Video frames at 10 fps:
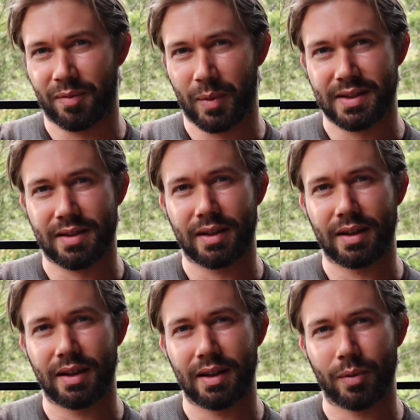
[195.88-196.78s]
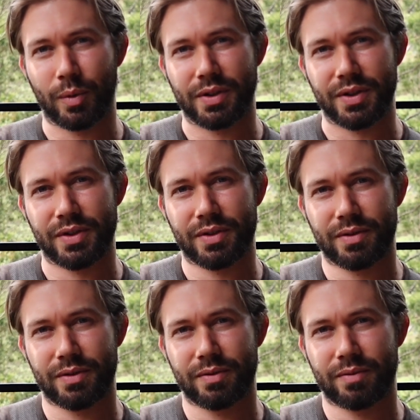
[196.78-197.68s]
months of the year were
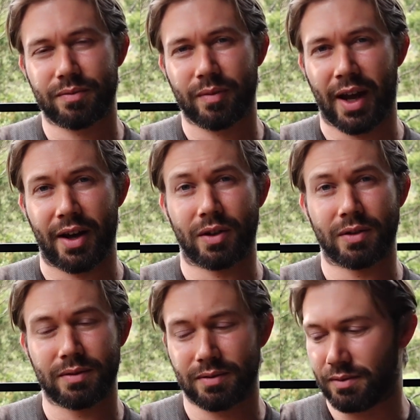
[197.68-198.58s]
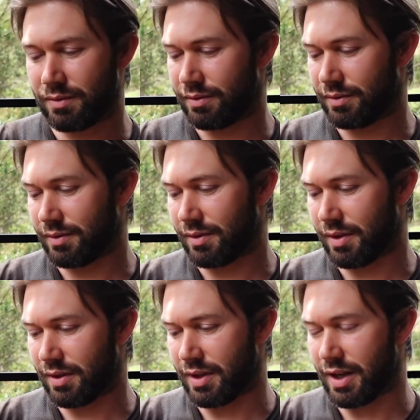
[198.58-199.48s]
just hell,
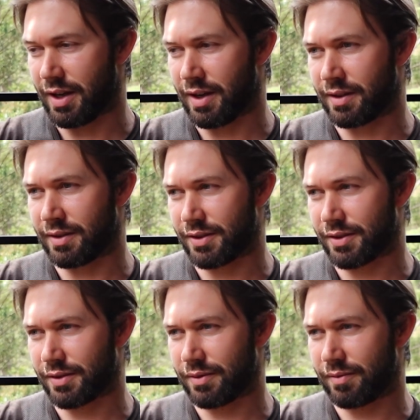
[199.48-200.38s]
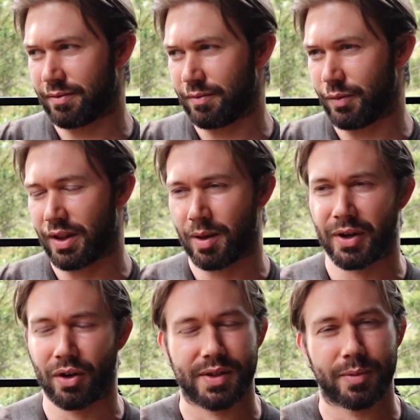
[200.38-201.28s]
and with him
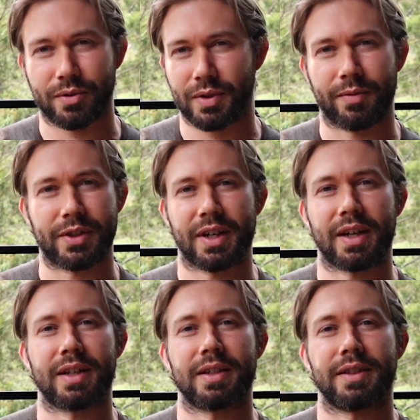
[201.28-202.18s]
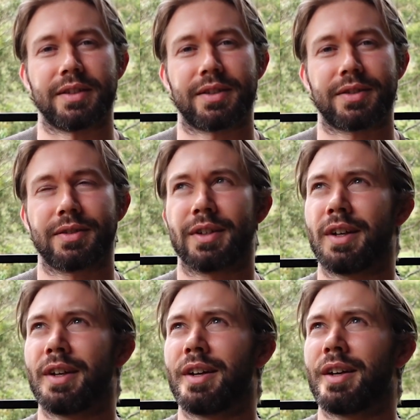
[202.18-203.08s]
in hospital every day and
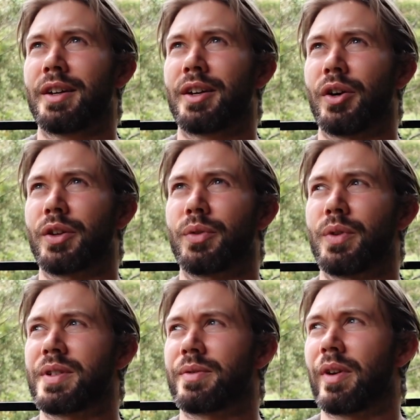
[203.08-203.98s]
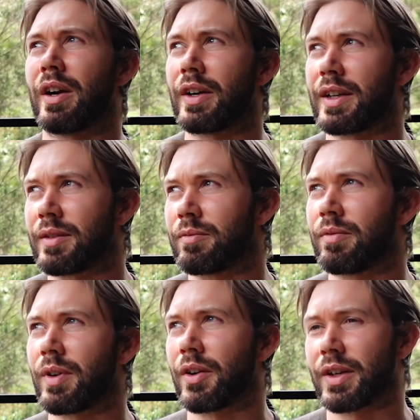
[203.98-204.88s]
going through this very,
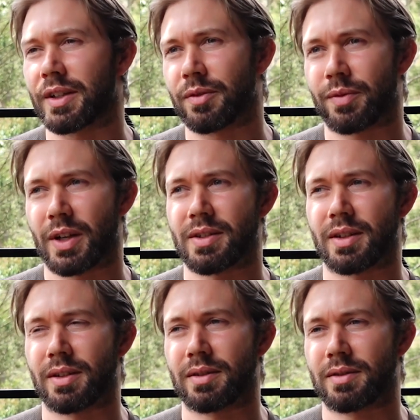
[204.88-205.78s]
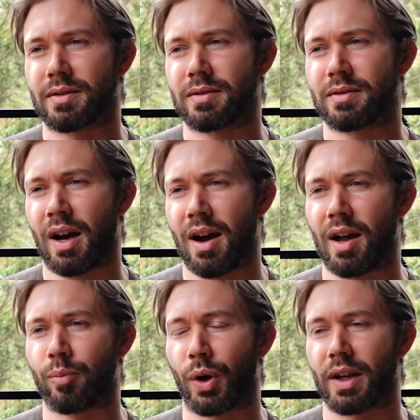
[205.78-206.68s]
very confronting,
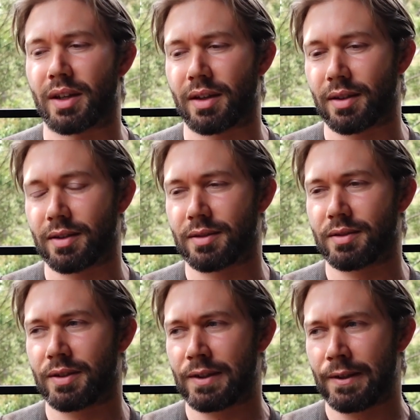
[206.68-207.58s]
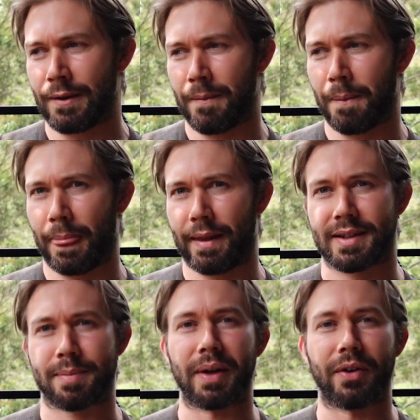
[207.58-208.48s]
heartbreaking
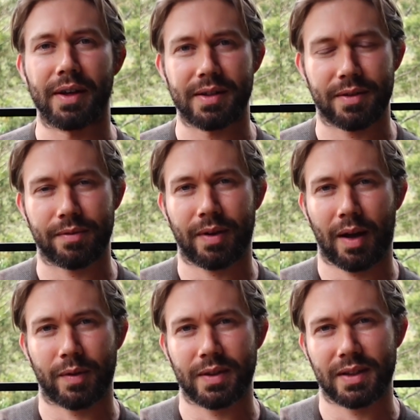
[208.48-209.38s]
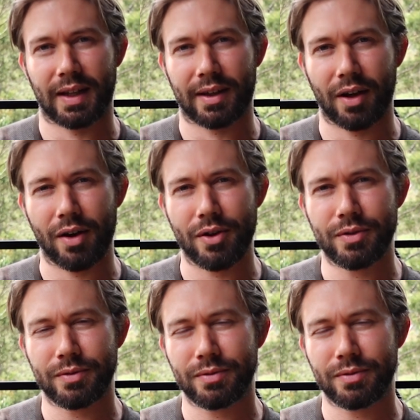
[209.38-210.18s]
experience of having to let go